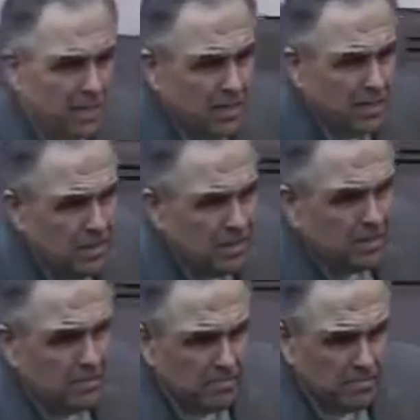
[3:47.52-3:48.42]

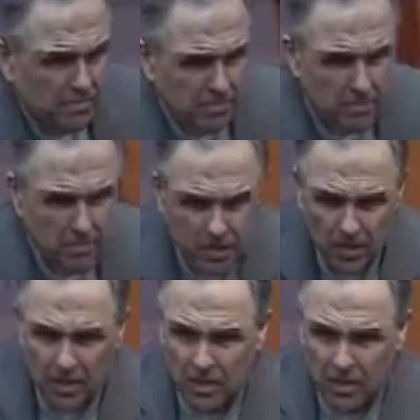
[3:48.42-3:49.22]
No one is speaking in this clip.